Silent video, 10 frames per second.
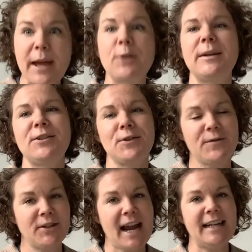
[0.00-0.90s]
resource
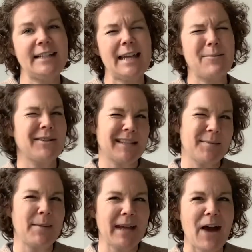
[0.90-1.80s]
for dining tables, is
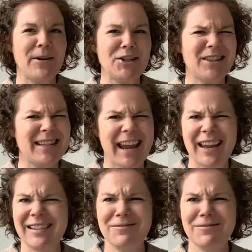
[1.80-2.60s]
maybe how I should say it.